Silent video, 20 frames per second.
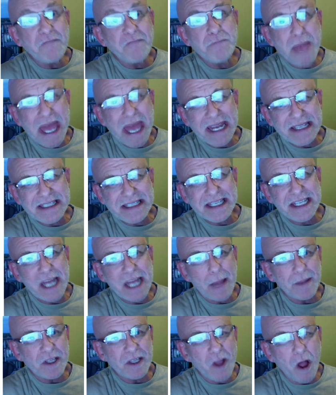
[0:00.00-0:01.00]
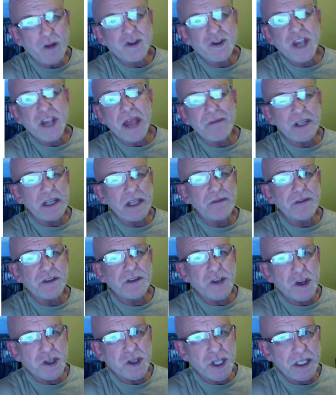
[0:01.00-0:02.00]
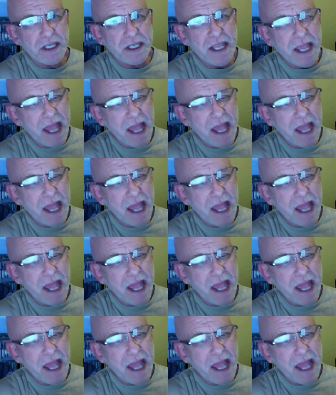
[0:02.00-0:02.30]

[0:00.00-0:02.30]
medicine. I'm a longevity physician.